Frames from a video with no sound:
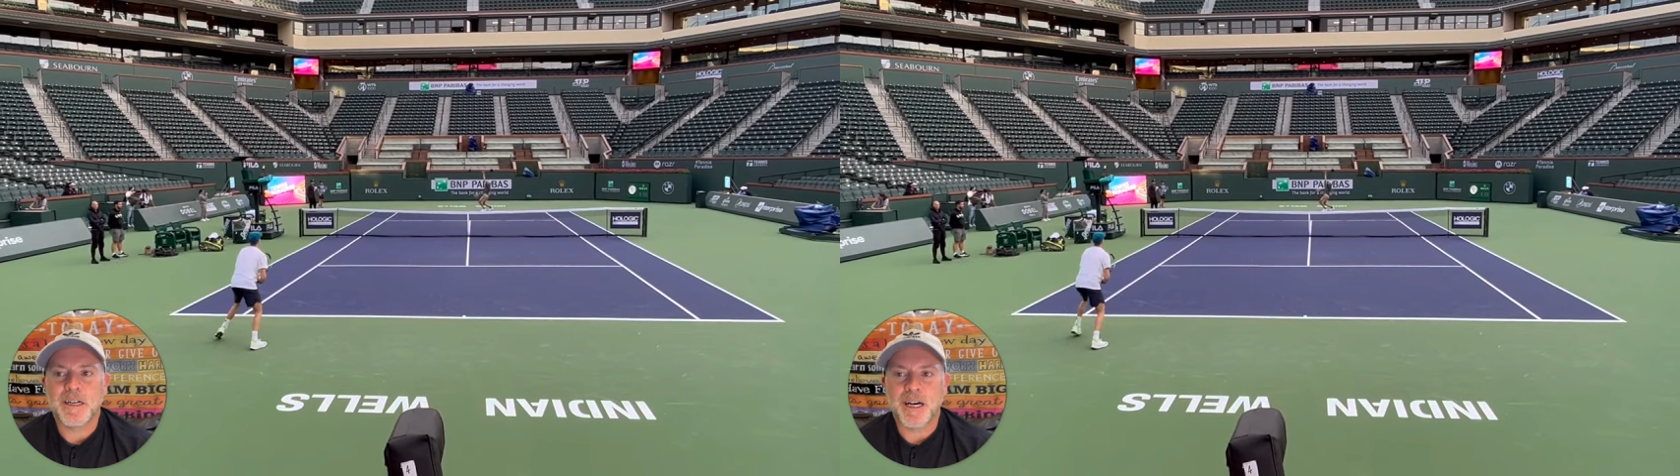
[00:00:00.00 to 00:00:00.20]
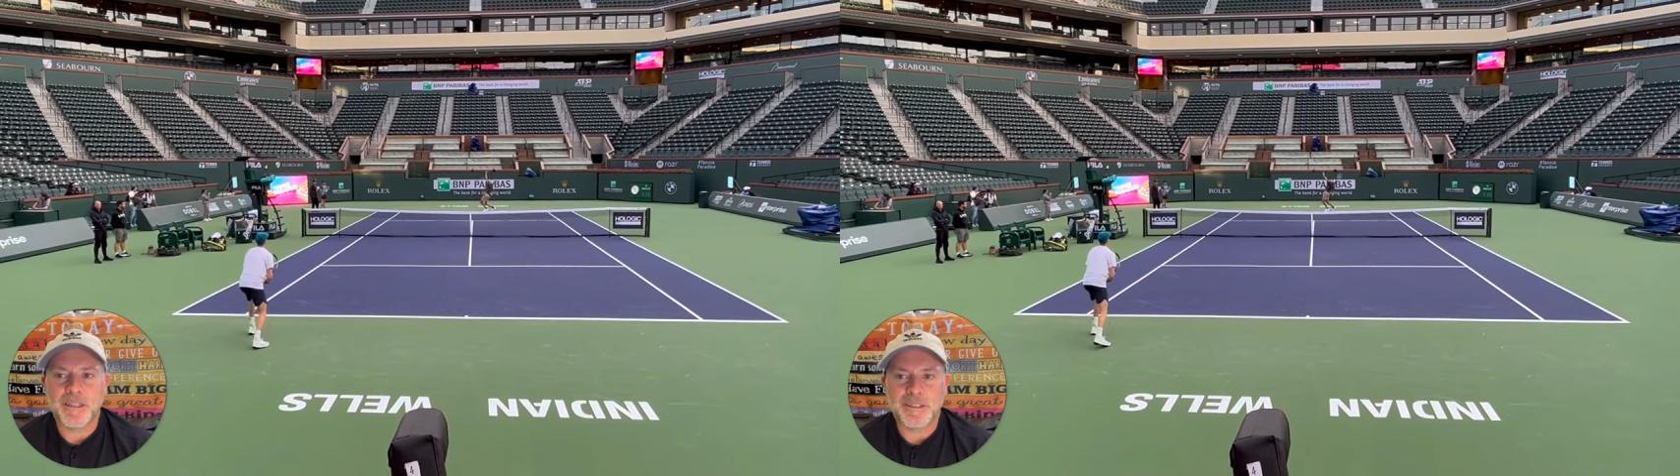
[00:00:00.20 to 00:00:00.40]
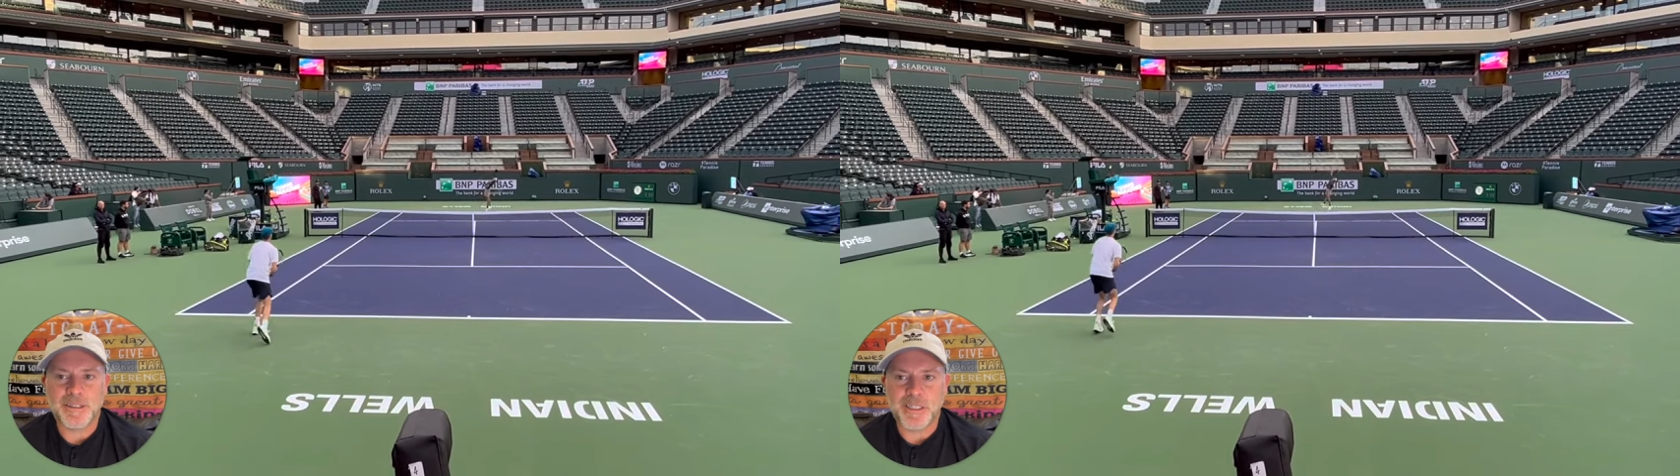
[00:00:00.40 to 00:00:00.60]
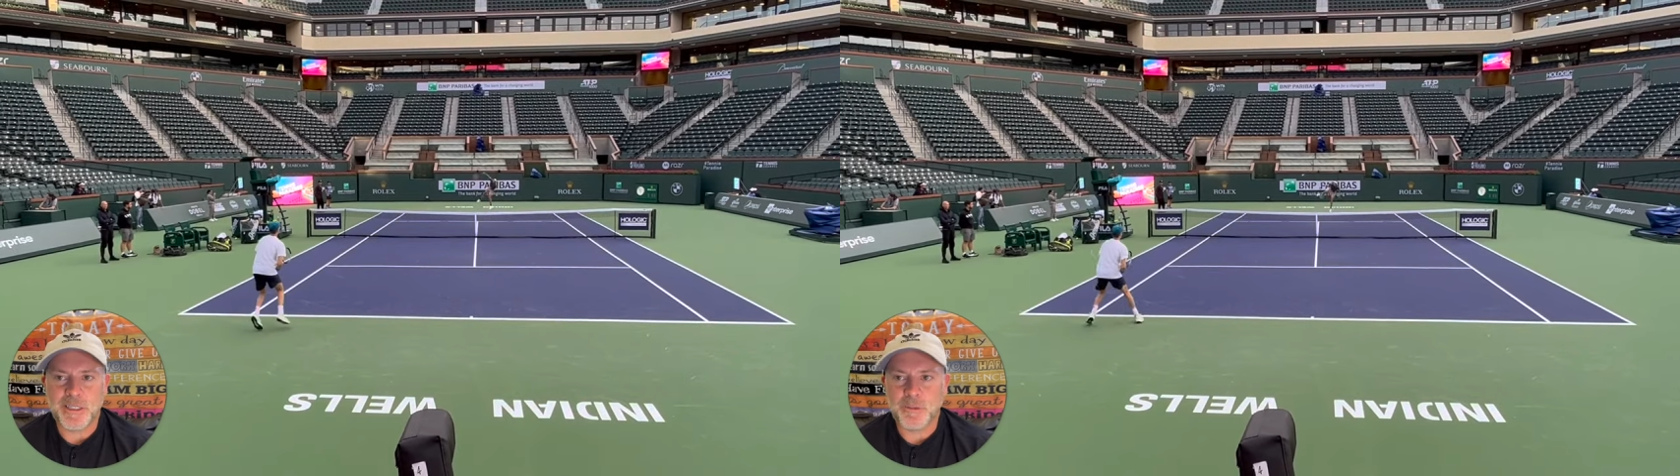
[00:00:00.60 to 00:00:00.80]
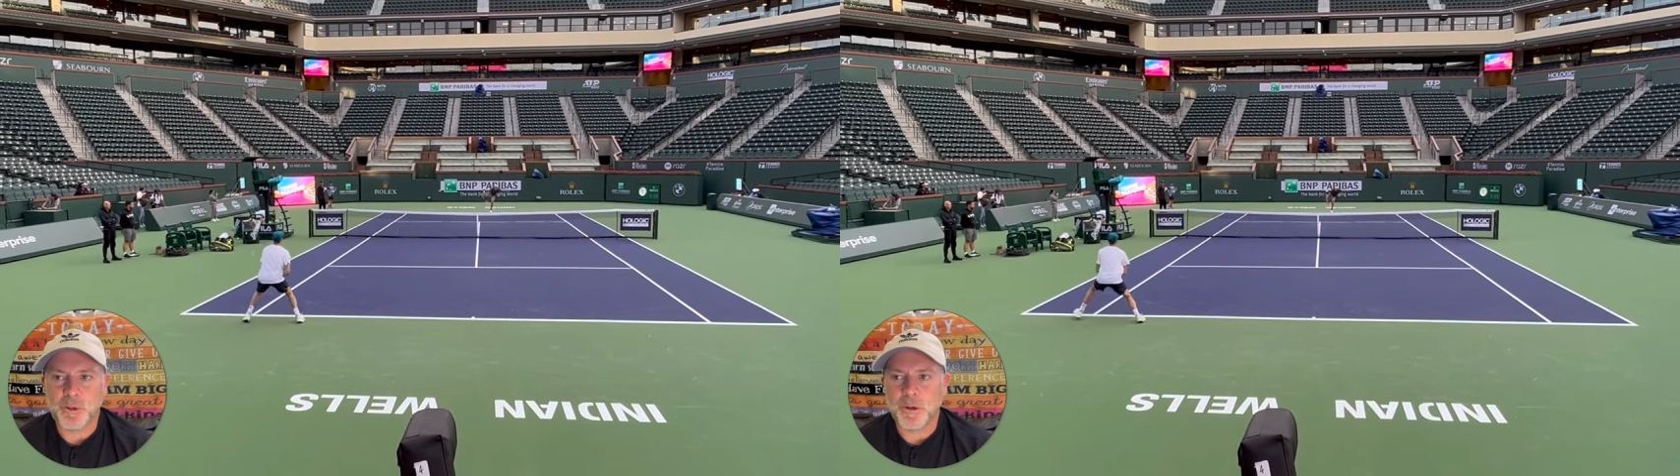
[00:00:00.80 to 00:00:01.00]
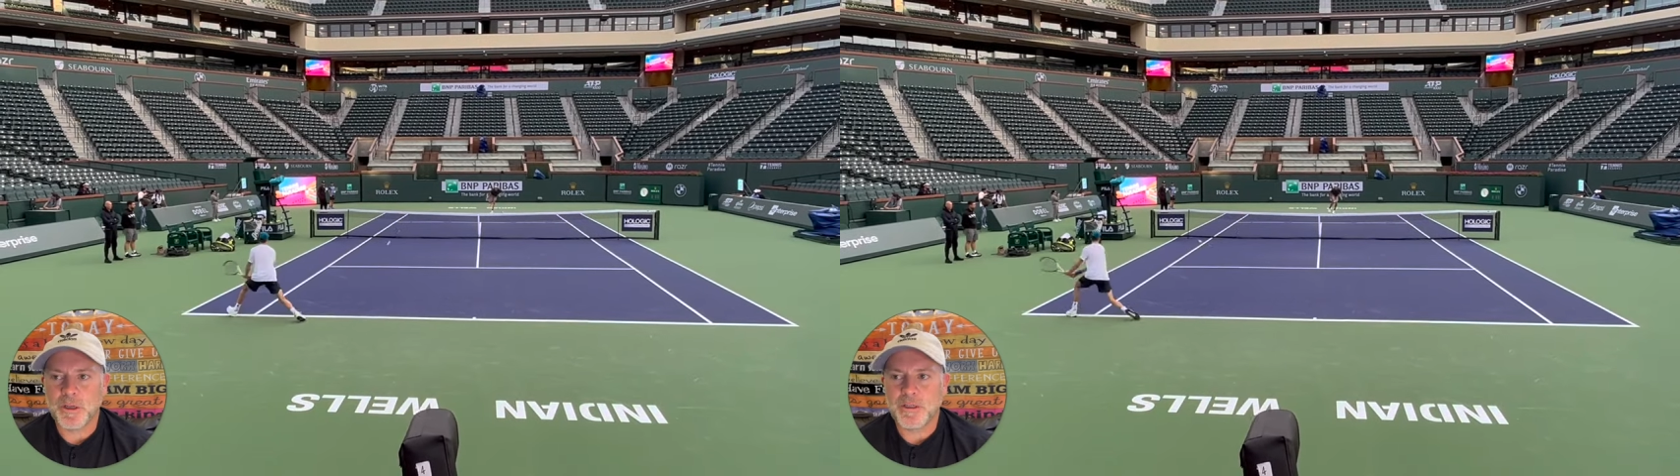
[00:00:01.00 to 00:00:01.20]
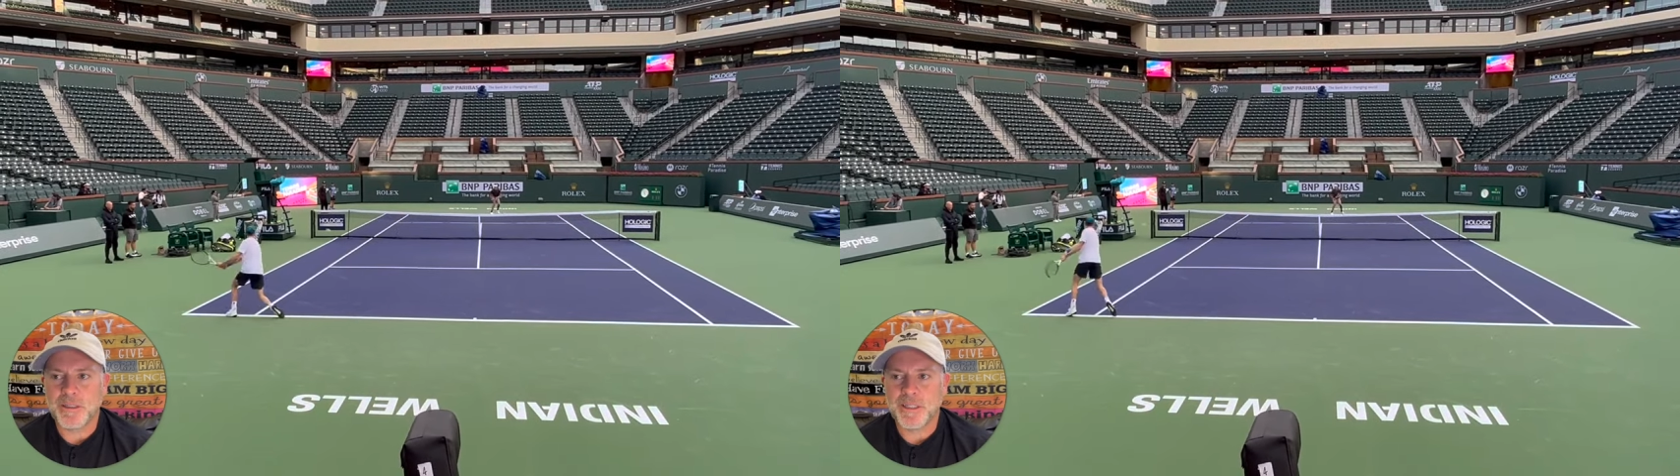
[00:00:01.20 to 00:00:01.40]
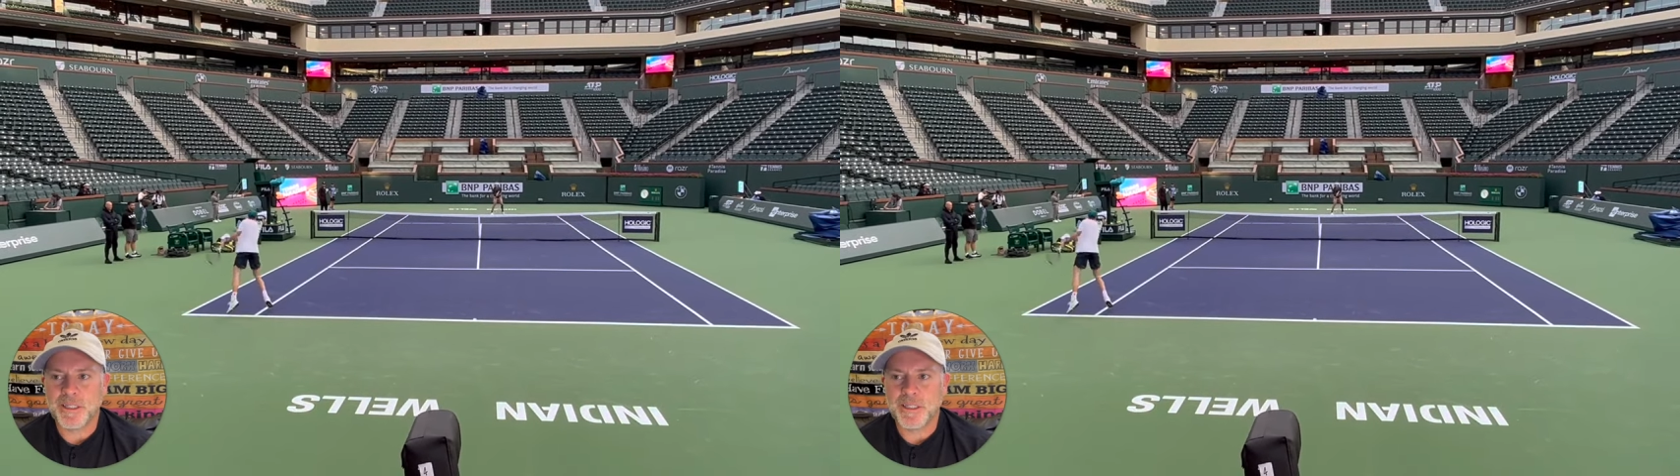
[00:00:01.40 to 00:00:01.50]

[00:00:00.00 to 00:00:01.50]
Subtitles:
on the stadium court to